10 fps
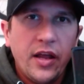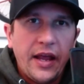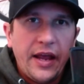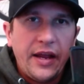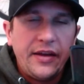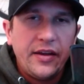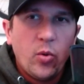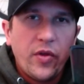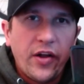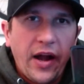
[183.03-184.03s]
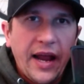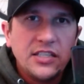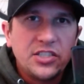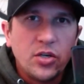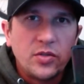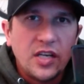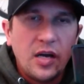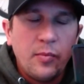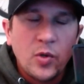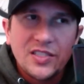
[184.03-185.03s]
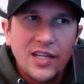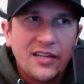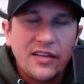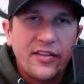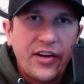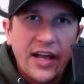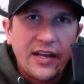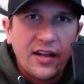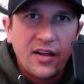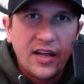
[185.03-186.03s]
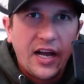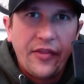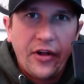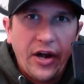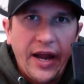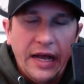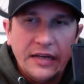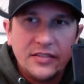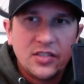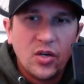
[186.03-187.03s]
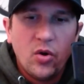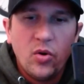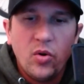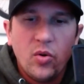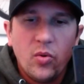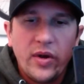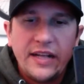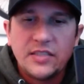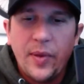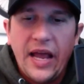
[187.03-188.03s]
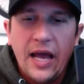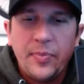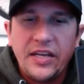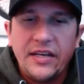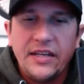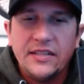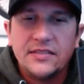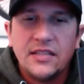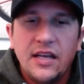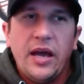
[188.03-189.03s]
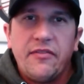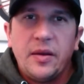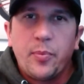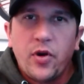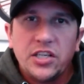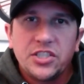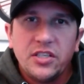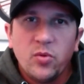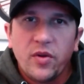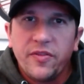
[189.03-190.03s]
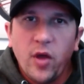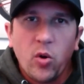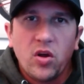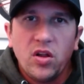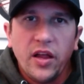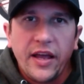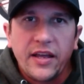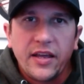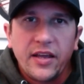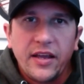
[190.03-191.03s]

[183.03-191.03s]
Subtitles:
and when their ad shows up, most likely they're not going to click on their ad. So what ends up happening is you have an impression with no click. So